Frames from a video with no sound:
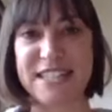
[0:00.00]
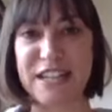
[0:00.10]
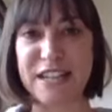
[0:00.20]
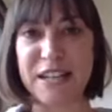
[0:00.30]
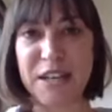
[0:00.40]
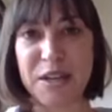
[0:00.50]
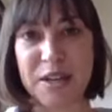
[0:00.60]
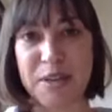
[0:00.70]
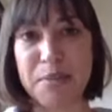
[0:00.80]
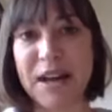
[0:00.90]
in
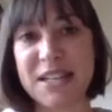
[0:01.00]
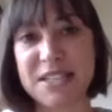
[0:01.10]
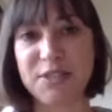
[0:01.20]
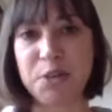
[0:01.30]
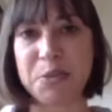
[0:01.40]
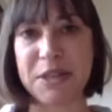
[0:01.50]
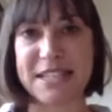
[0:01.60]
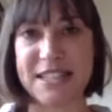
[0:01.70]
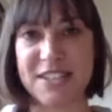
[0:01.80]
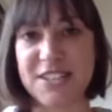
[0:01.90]
parts of your body,
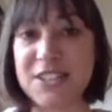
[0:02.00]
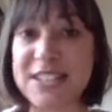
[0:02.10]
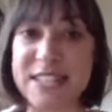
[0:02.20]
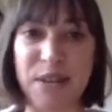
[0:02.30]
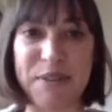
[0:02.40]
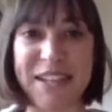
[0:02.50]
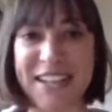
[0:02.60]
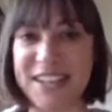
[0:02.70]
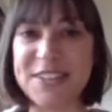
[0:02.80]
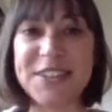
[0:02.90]
such as your stomach,
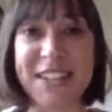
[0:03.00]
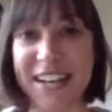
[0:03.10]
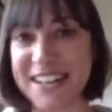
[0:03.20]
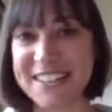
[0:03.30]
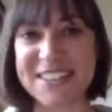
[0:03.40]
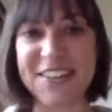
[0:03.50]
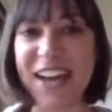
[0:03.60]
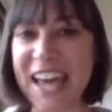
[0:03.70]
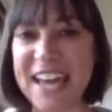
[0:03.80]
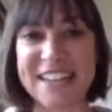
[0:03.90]
your gut, your
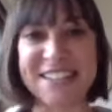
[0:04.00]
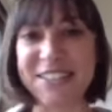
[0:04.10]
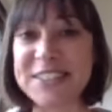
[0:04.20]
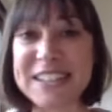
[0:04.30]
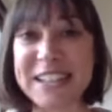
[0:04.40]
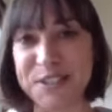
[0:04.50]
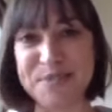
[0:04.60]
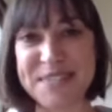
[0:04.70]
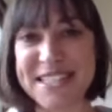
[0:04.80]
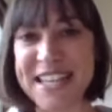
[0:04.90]
head, your
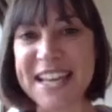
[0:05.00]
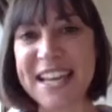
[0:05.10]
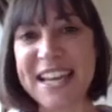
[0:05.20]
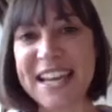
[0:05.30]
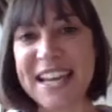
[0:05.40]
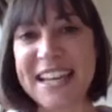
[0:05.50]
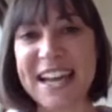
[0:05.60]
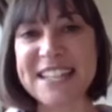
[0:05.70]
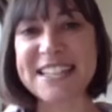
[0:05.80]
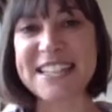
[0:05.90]
limbs. And
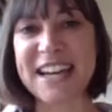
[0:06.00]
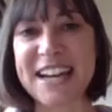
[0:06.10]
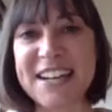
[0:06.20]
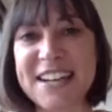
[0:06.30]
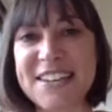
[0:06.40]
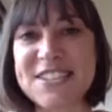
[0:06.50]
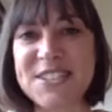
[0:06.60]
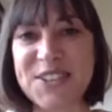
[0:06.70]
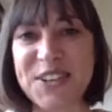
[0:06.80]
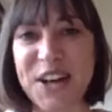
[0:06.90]
actually, hunger can
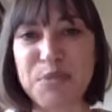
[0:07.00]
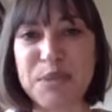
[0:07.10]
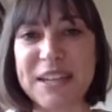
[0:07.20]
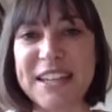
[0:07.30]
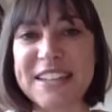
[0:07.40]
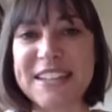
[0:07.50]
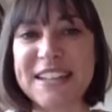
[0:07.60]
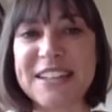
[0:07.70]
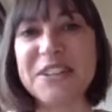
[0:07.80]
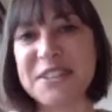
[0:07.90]
show up in
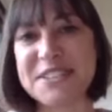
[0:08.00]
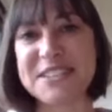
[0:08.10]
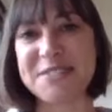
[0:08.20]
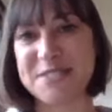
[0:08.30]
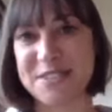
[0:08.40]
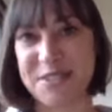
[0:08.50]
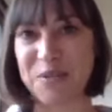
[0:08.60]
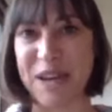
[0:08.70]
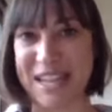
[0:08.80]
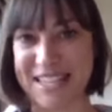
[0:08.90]
lots of
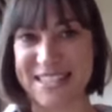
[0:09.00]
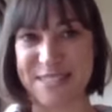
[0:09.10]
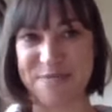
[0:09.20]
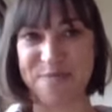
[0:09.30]
different ways.